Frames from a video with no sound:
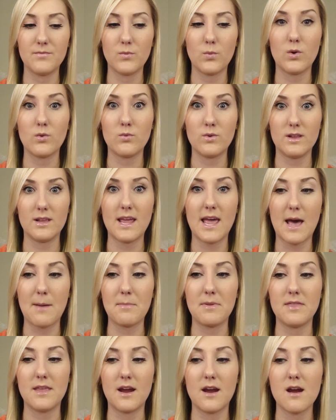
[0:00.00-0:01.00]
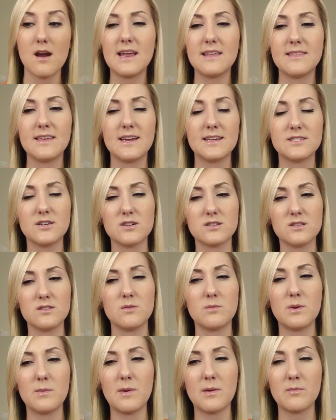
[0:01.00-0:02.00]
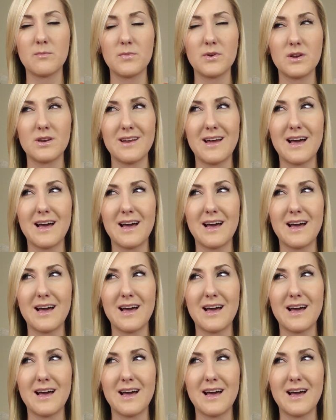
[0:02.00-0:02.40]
what really happened there. I think I talked a little bit about book